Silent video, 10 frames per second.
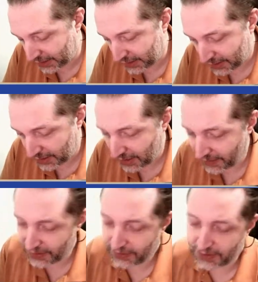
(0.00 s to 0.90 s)
like to take
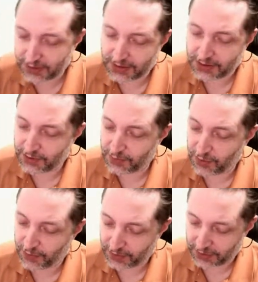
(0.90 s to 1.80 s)
Runeblade
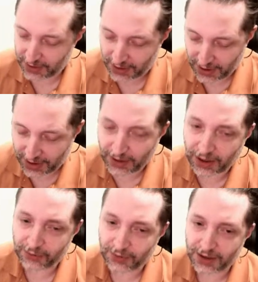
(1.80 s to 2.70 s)
first.
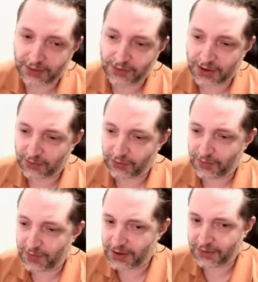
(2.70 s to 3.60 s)
Guardian
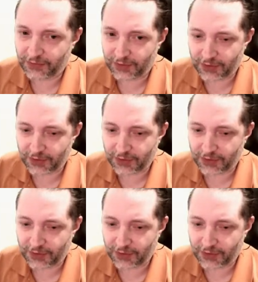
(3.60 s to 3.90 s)
first,